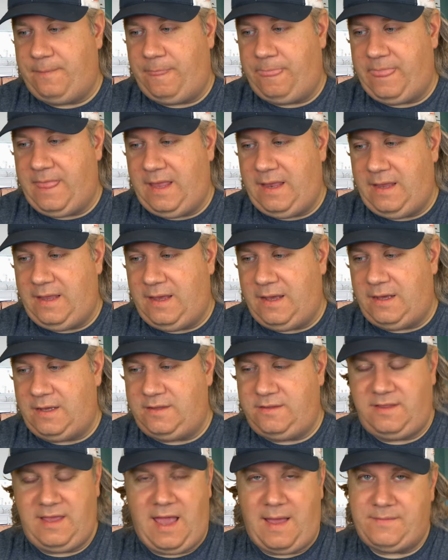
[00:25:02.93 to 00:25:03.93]
The uh,
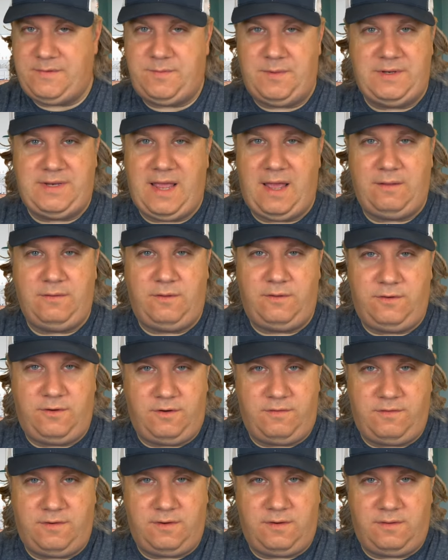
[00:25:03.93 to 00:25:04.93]
the app's been downloaded
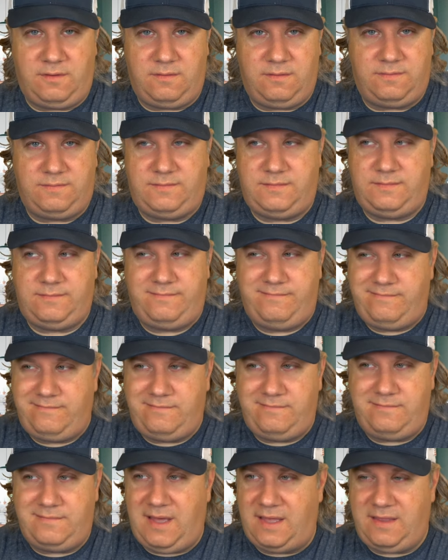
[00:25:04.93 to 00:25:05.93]
over,
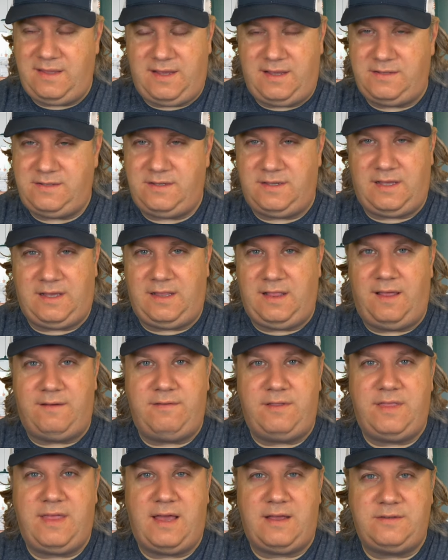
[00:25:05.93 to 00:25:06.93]
I think it's like
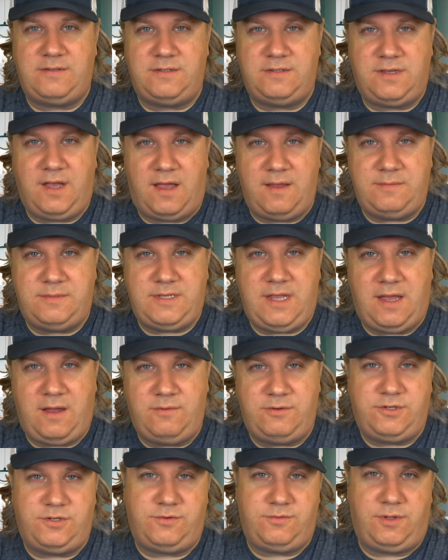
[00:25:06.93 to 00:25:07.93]
eleven thousand times now,
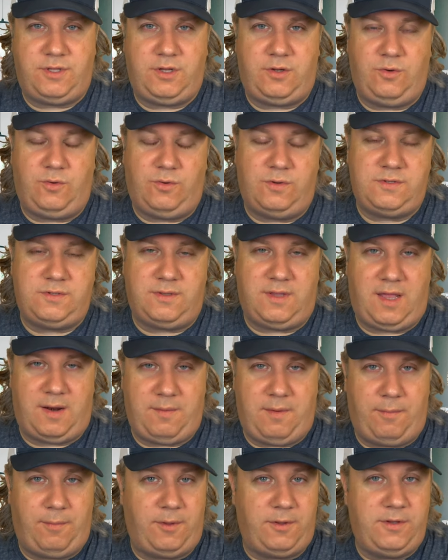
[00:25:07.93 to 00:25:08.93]
which is really cool. So a lot of
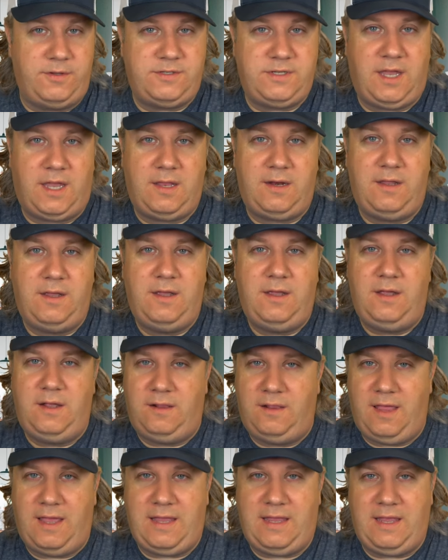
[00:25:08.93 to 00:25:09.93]
people are using it,
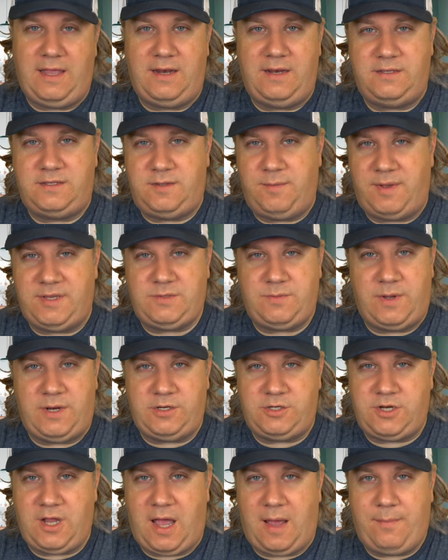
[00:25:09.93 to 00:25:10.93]
liking it. It's the best way to
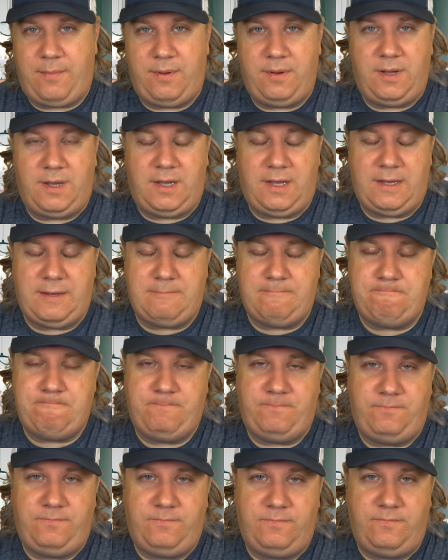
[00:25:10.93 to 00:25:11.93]
shop um,
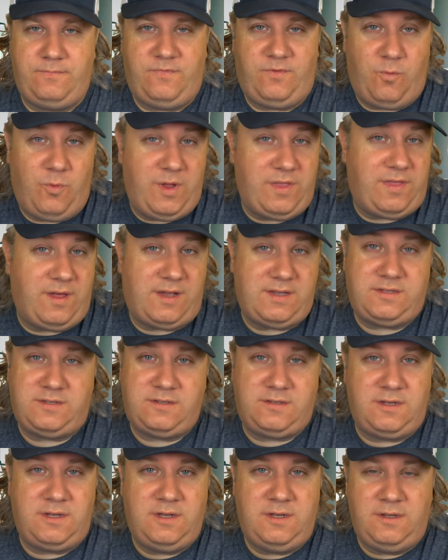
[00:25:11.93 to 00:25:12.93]
with
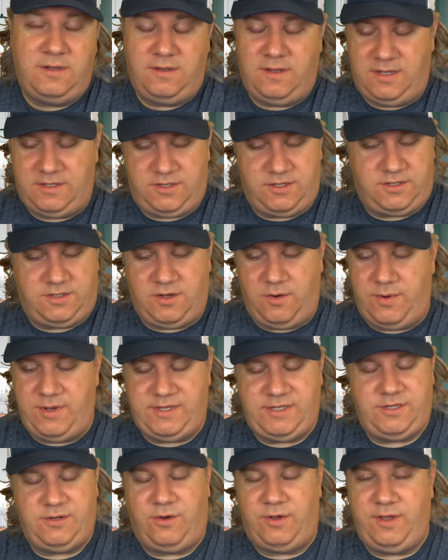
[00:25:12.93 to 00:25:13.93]
us. It's just so
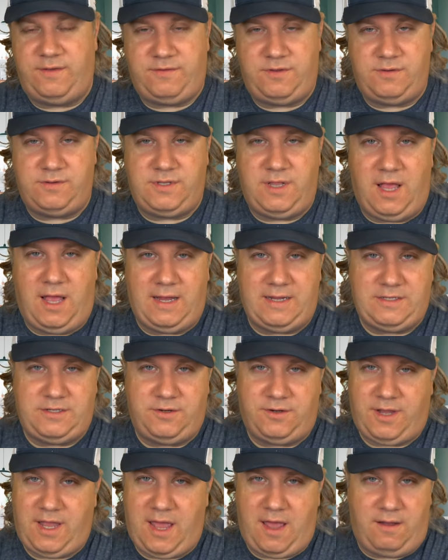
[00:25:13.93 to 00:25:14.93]
easy. All you have to do is log into
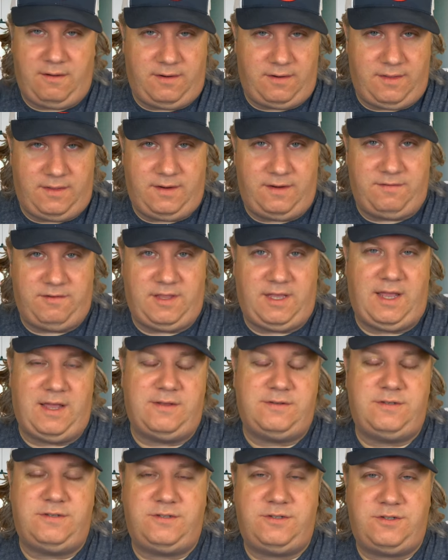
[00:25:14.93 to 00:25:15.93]
your account, and then everything
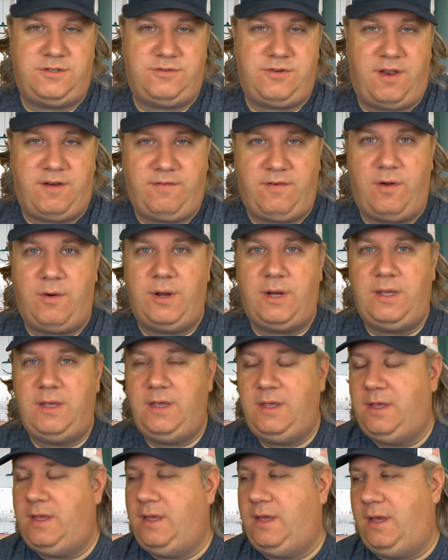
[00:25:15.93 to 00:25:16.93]
else is just straightforward,
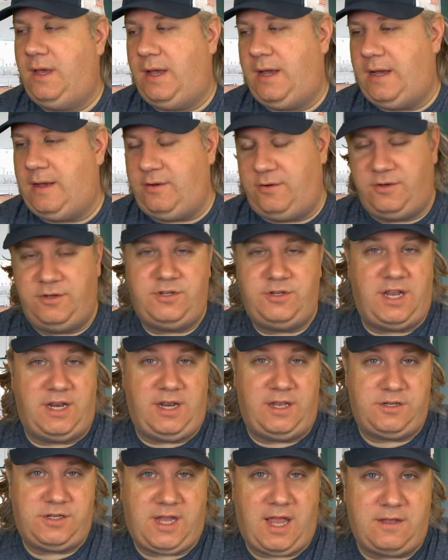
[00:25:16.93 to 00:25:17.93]
uh, or your J and
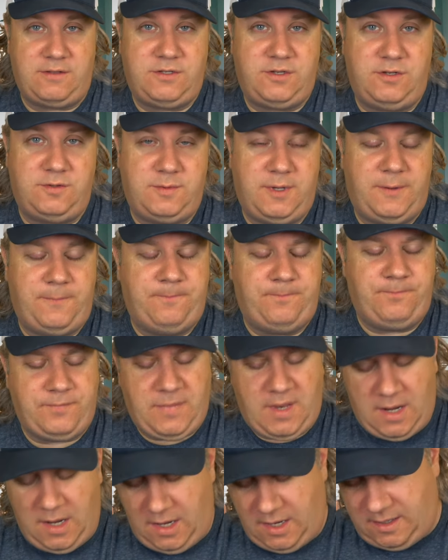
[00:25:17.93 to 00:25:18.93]
H account, excuse me.
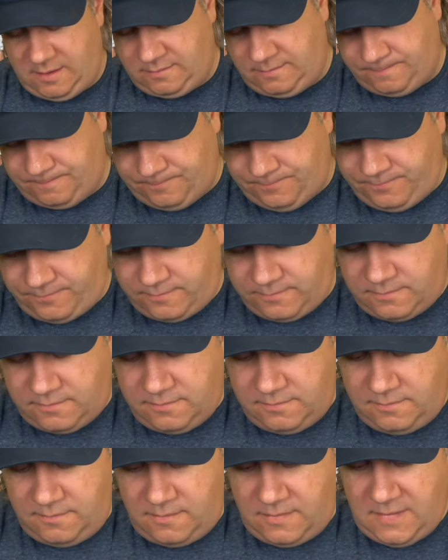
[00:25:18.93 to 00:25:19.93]
Um,
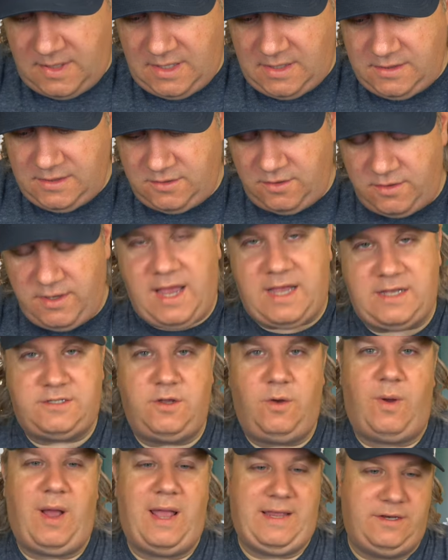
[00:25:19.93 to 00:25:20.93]
So yeah,
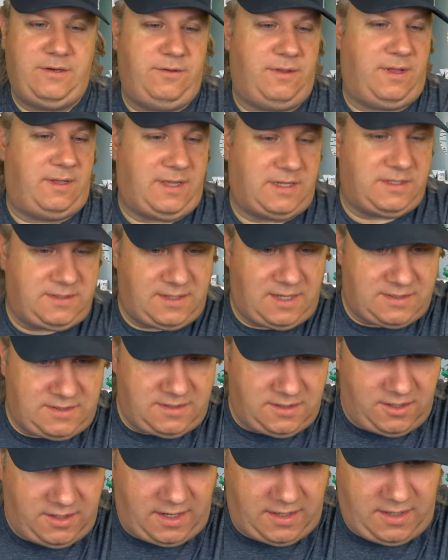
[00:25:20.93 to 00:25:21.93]
so I can do that. That that's a
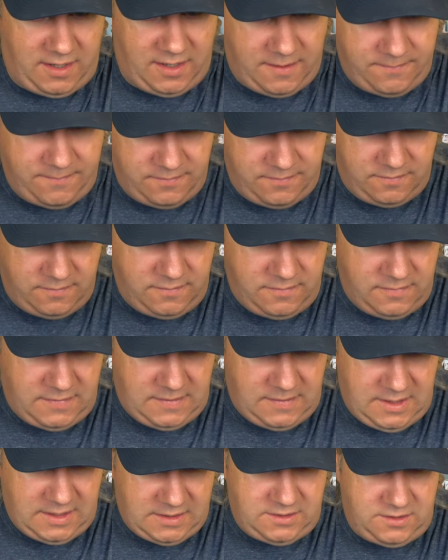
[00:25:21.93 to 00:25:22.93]
good idea.
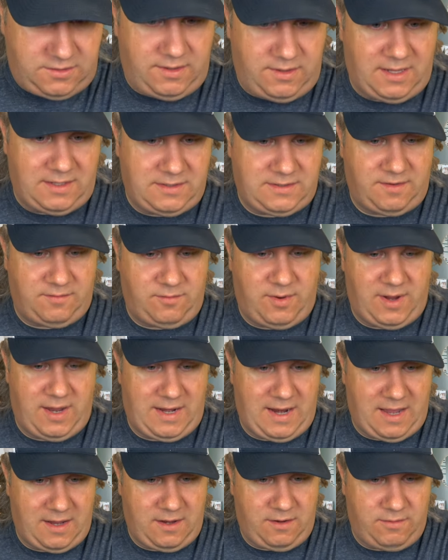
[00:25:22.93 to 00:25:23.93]
Let's do that. Let's give away an
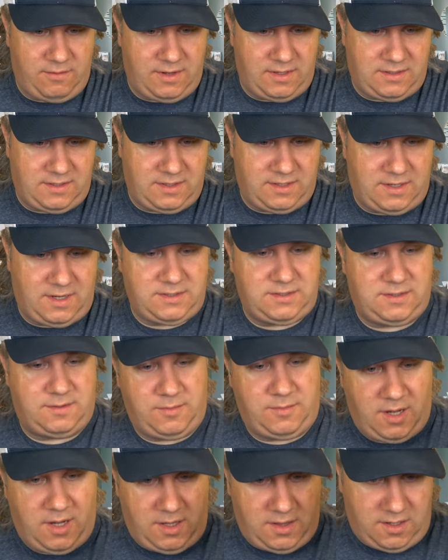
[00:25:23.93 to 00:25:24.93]
Accurate uh, custom
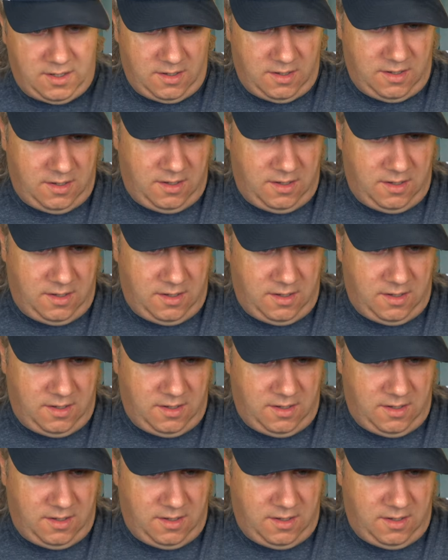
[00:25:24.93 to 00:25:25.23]
color.